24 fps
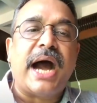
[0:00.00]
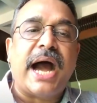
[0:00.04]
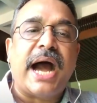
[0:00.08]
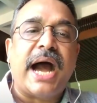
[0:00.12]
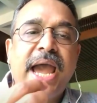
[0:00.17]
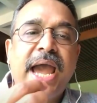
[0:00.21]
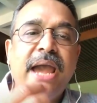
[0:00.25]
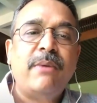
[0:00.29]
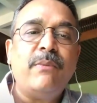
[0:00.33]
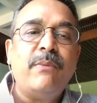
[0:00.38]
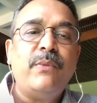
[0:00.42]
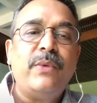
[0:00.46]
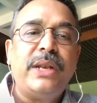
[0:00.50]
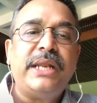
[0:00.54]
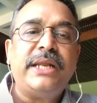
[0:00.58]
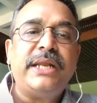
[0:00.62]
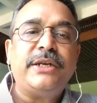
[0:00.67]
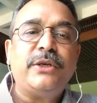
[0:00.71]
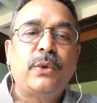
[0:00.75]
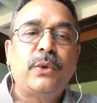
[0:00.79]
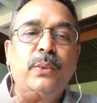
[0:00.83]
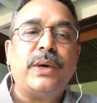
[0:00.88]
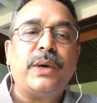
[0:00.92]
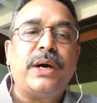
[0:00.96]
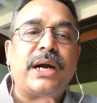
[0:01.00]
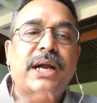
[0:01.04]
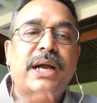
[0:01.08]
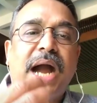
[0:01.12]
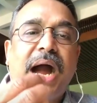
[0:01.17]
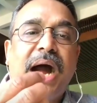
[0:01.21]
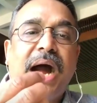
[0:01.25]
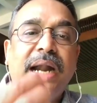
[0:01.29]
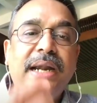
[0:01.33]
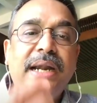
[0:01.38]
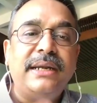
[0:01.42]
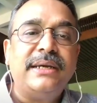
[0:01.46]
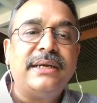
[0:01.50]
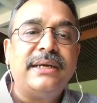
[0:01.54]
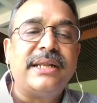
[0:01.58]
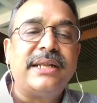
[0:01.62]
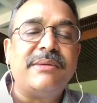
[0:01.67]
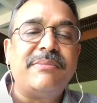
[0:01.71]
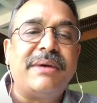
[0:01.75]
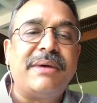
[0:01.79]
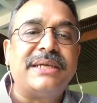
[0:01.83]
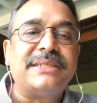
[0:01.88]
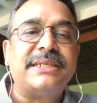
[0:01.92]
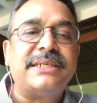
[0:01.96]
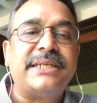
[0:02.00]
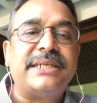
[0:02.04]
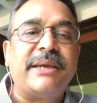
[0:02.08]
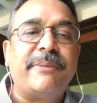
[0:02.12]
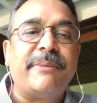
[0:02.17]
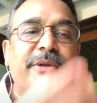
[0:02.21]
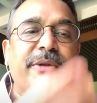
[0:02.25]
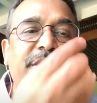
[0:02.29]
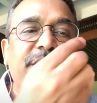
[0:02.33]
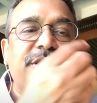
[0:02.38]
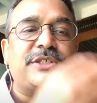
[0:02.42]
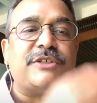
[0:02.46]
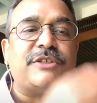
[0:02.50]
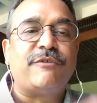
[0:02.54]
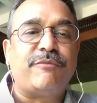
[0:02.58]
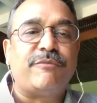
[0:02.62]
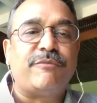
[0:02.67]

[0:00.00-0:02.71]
I am willing to work under him as a deputy chief